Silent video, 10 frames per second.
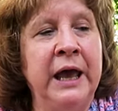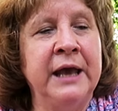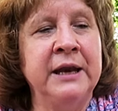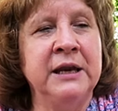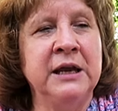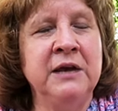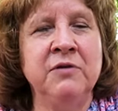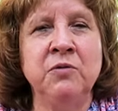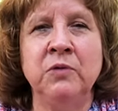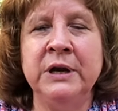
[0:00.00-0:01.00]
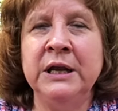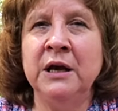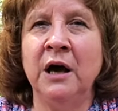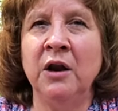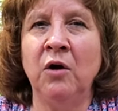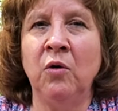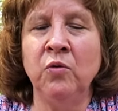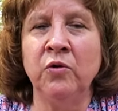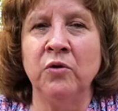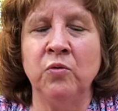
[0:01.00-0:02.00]
And even when he got
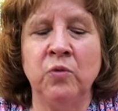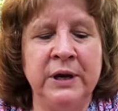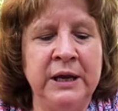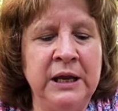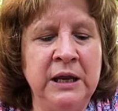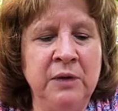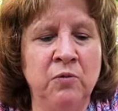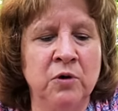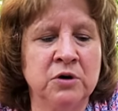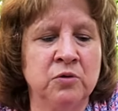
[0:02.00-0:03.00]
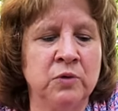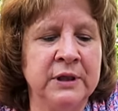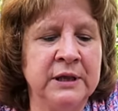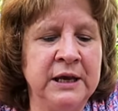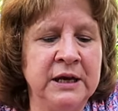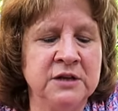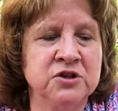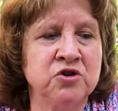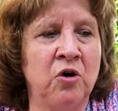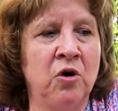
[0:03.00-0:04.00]
older, when he worked with King
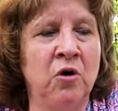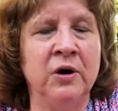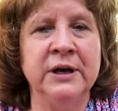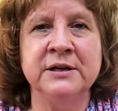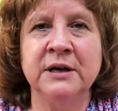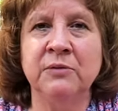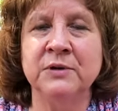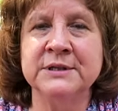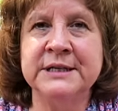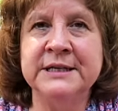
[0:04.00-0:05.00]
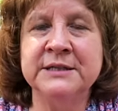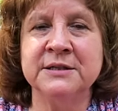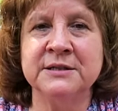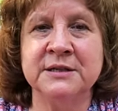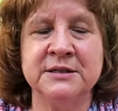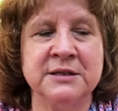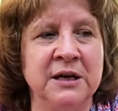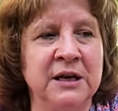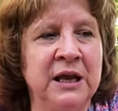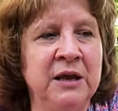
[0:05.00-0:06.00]
Saul and was his
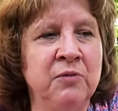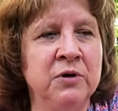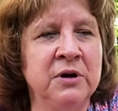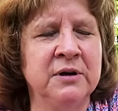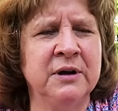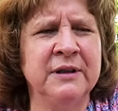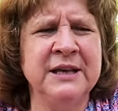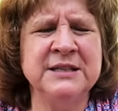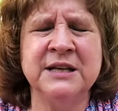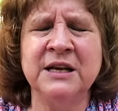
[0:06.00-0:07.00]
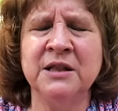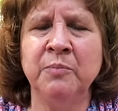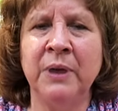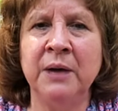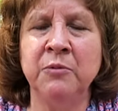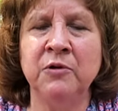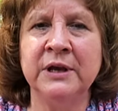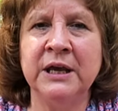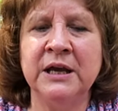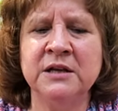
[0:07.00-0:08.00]
assistant, he would, they say in the Bible
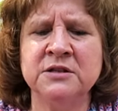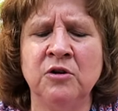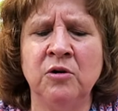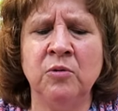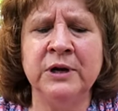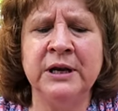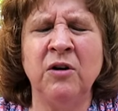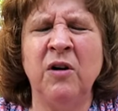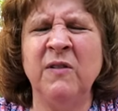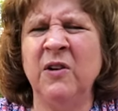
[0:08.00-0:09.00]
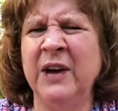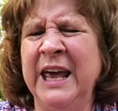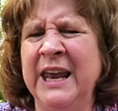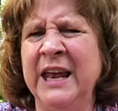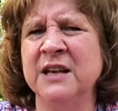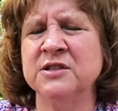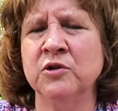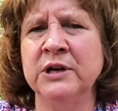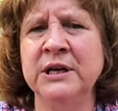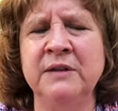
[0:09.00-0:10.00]
that King Saul would get awful headaches
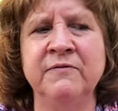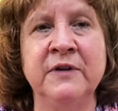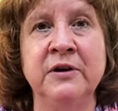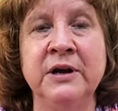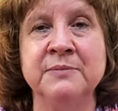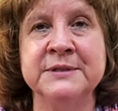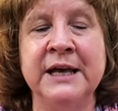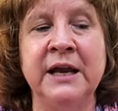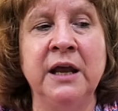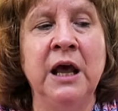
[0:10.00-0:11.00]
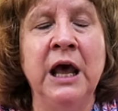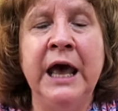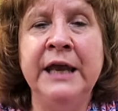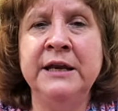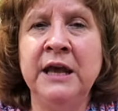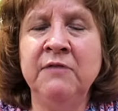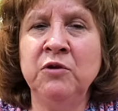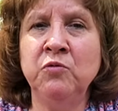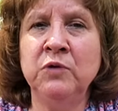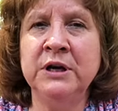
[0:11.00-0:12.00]
or he'd get very upset. And
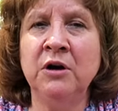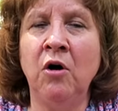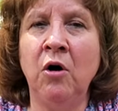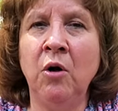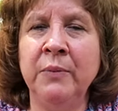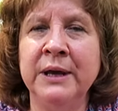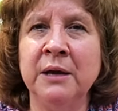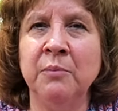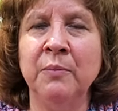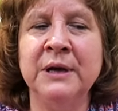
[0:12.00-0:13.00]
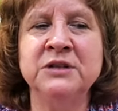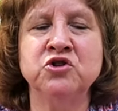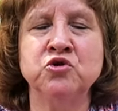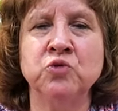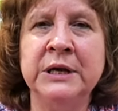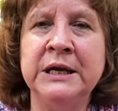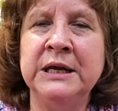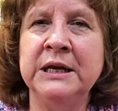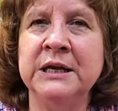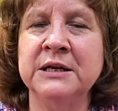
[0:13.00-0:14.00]
David would calm him by
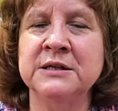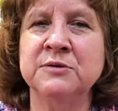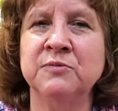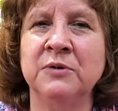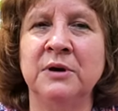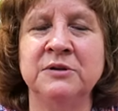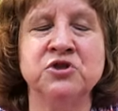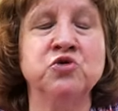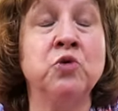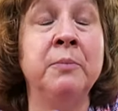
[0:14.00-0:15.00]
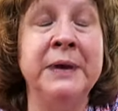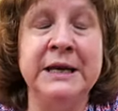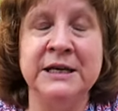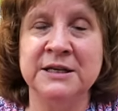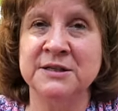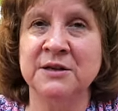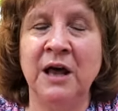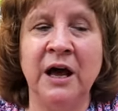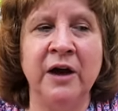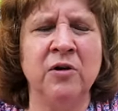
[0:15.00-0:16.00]
stringing his, strumming his
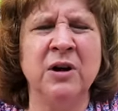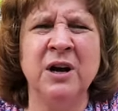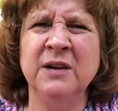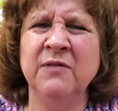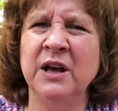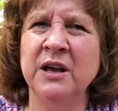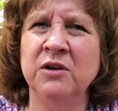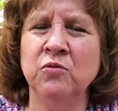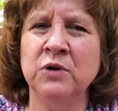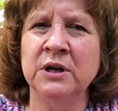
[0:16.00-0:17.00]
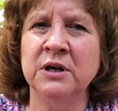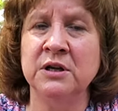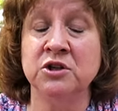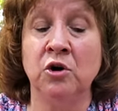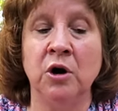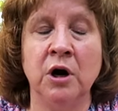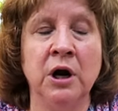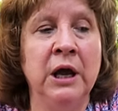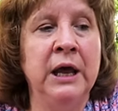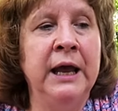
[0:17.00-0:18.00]
lyre, kind of like you would a guitar,
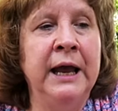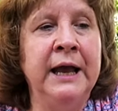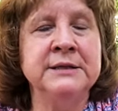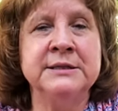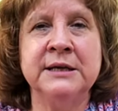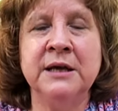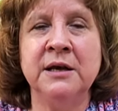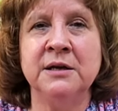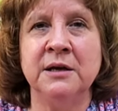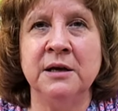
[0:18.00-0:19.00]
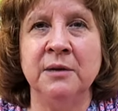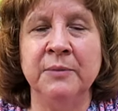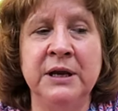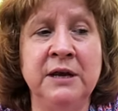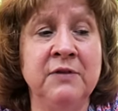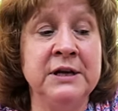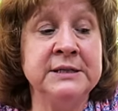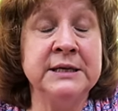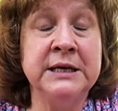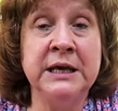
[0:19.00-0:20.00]
and singing to him. And even
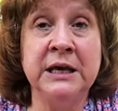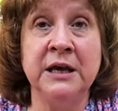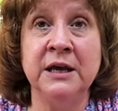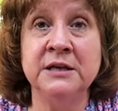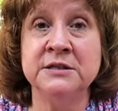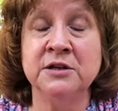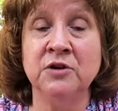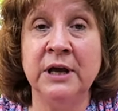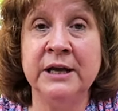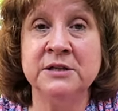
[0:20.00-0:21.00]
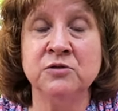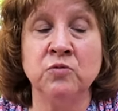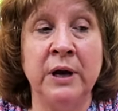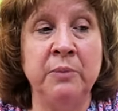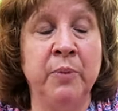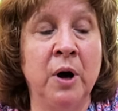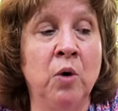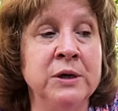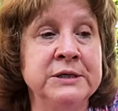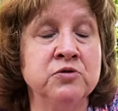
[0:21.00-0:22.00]
as a king, he still liked to write
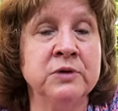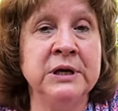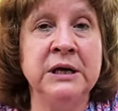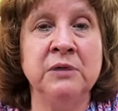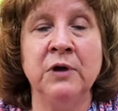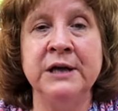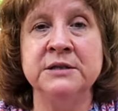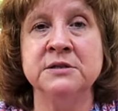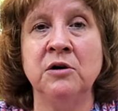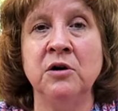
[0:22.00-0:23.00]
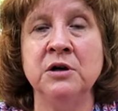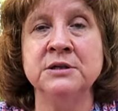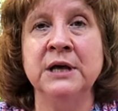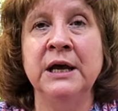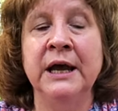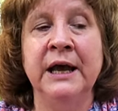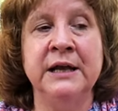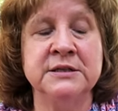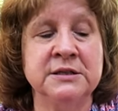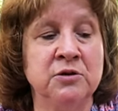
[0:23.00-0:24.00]
poetry, write songs,
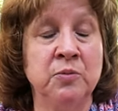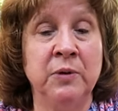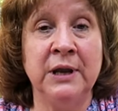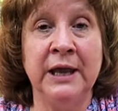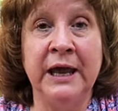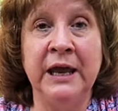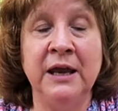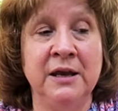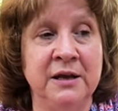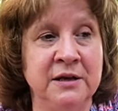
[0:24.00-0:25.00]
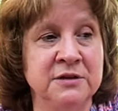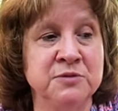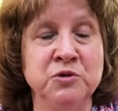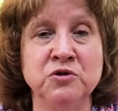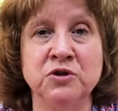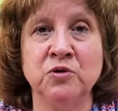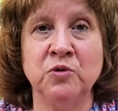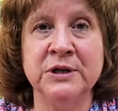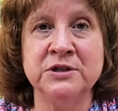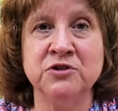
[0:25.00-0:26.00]
and still play his
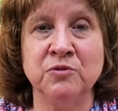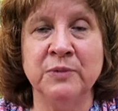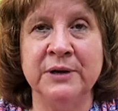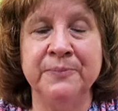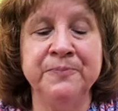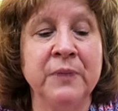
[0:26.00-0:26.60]
musical instrument.